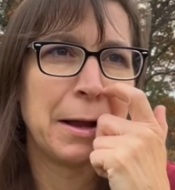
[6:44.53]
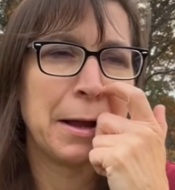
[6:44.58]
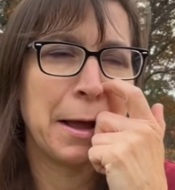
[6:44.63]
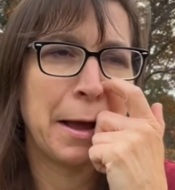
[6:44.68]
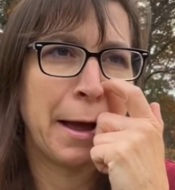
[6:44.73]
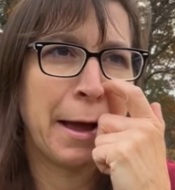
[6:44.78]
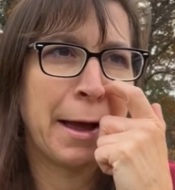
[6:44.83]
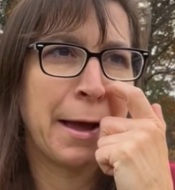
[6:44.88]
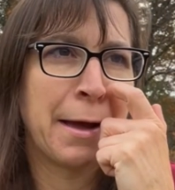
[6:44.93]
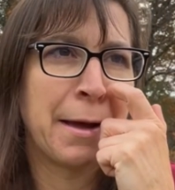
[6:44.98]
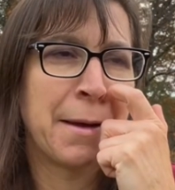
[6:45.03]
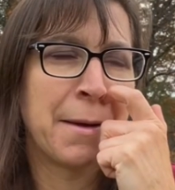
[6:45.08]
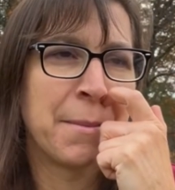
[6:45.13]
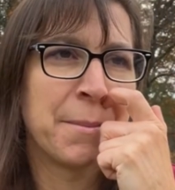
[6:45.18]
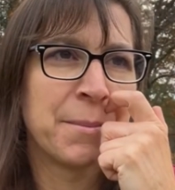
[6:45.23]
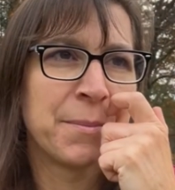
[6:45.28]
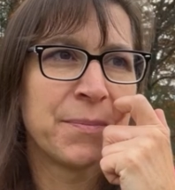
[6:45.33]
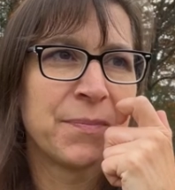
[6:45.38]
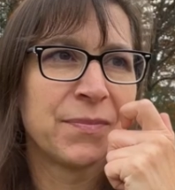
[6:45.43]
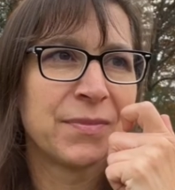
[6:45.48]

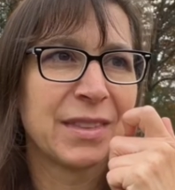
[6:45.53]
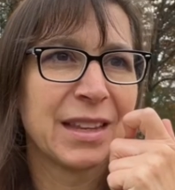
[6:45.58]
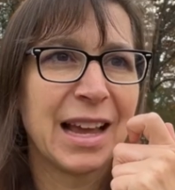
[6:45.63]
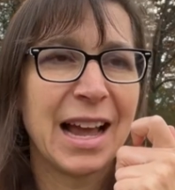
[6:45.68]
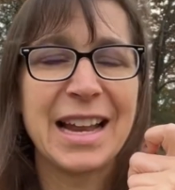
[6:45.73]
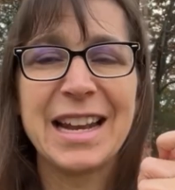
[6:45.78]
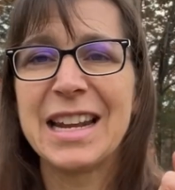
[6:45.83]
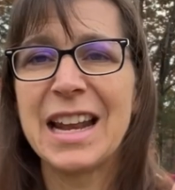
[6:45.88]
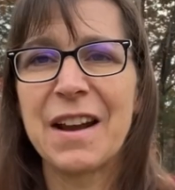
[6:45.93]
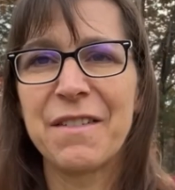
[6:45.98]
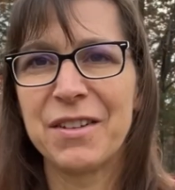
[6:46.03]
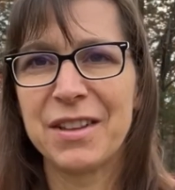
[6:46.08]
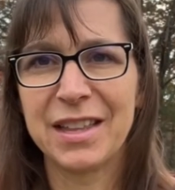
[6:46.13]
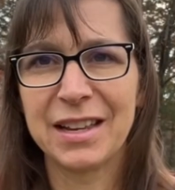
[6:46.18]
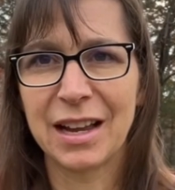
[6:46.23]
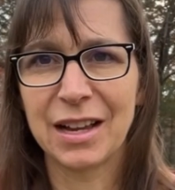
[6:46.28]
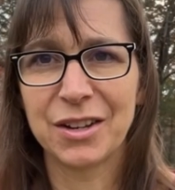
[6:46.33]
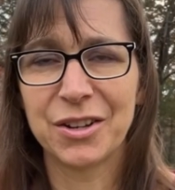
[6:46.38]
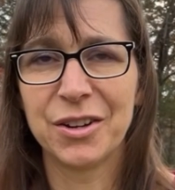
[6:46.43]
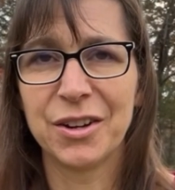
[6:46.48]
I did everything
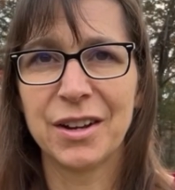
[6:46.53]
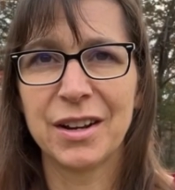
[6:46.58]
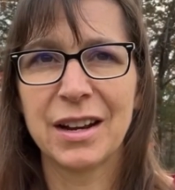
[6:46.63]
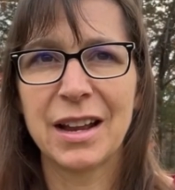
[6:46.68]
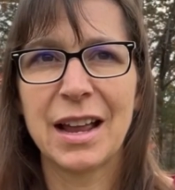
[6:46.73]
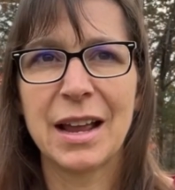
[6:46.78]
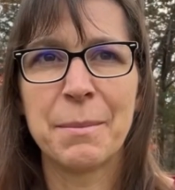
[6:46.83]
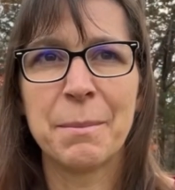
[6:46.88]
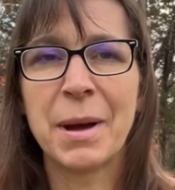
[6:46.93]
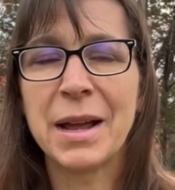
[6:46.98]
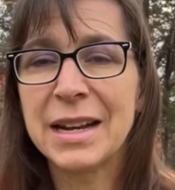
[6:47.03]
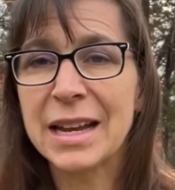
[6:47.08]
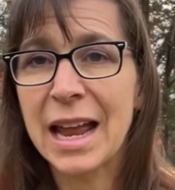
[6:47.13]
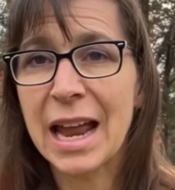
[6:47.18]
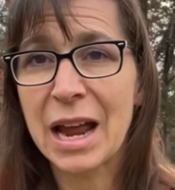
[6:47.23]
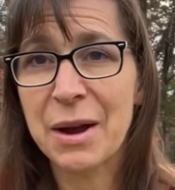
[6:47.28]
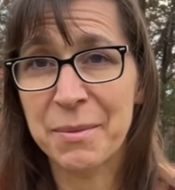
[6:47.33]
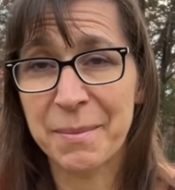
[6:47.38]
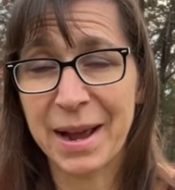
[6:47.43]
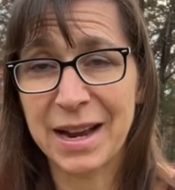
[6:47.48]
I could. And Monday
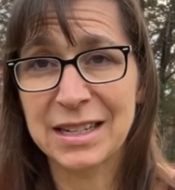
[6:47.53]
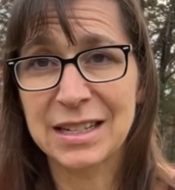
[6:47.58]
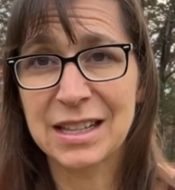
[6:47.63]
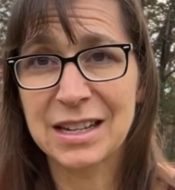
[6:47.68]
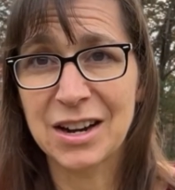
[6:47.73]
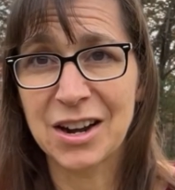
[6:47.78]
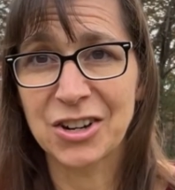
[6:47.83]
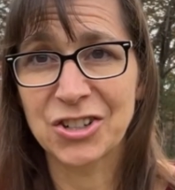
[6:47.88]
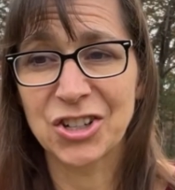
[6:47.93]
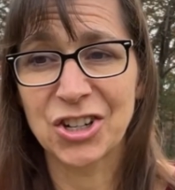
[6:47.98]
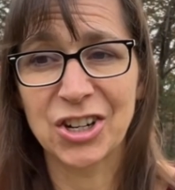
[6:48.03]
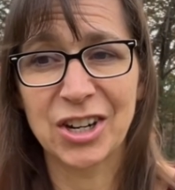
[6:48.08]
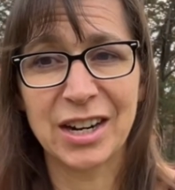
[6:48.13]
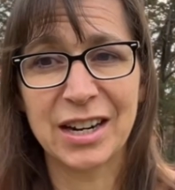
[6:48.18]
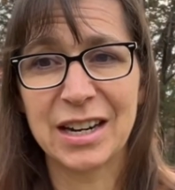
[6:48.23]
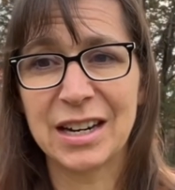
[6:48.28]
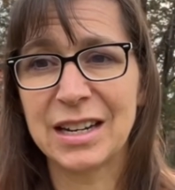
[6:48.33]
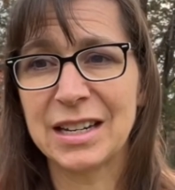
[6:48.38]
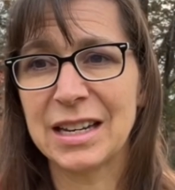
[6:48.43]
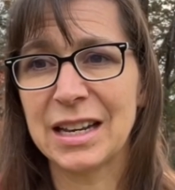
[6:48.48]
I went back to the doctor,
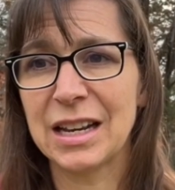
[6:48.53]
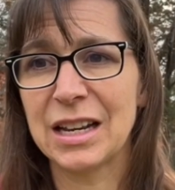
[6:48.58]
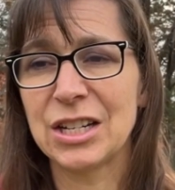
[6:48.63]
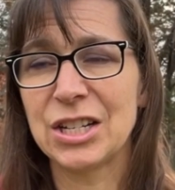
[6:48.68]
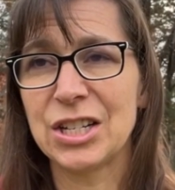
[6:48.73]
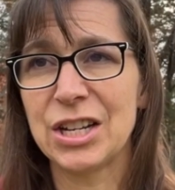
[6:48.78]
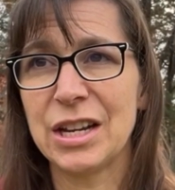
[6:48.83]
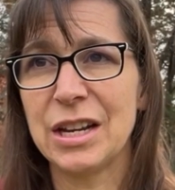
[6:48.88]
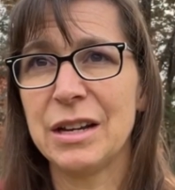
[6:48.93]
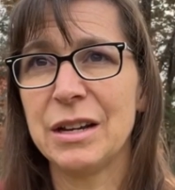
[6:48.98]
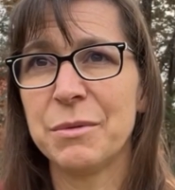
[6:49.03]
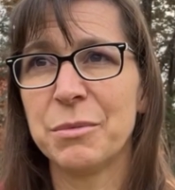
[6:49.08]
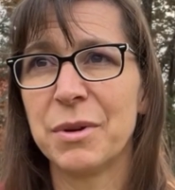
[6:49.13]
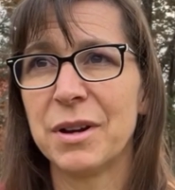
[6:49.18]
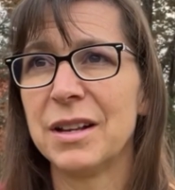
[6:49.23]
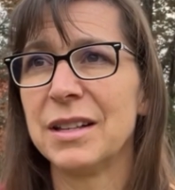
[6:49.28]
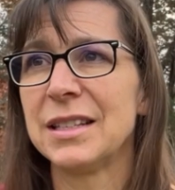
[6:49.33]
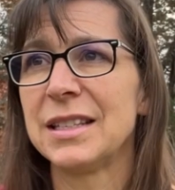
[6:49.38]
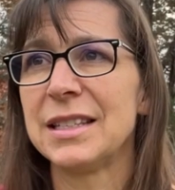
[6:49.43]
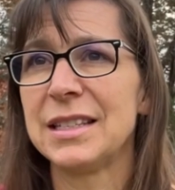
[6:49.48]
and she
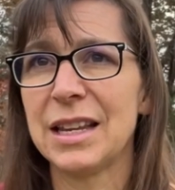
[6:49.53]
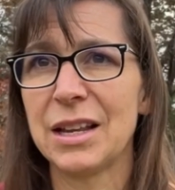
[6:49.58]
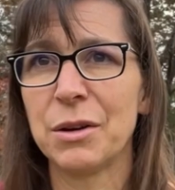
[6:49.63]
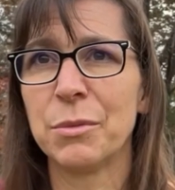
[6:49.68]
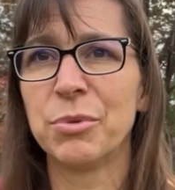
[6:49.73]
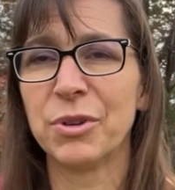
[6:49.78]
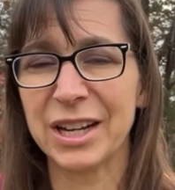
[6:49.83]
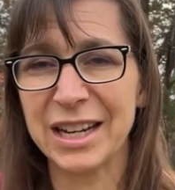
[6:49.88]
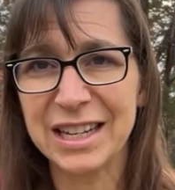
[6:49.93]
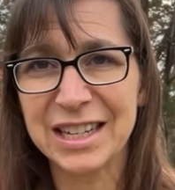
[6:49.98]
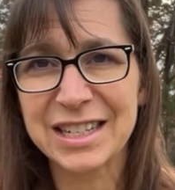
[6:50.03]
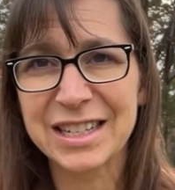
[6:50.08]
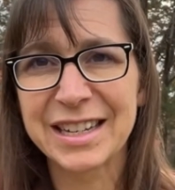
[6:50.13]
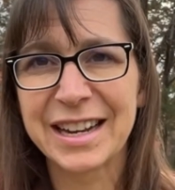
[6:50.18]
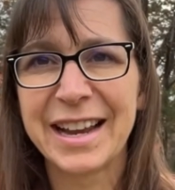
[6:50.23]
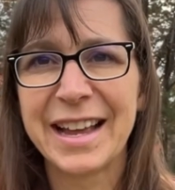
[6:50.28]
was still breech.